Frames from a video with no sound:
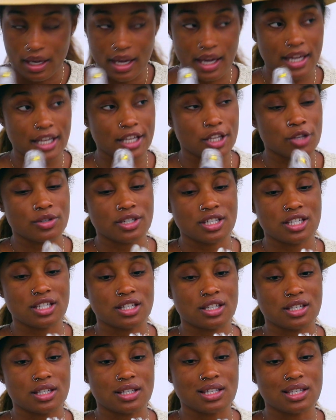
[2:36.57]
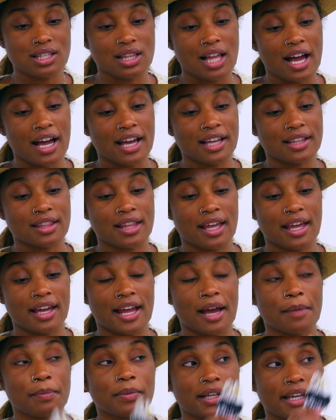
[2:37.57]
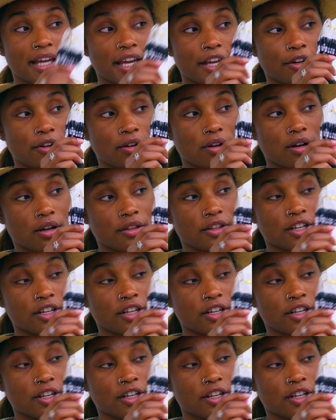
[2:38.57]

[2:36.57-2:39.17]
And you just slide that applicator on.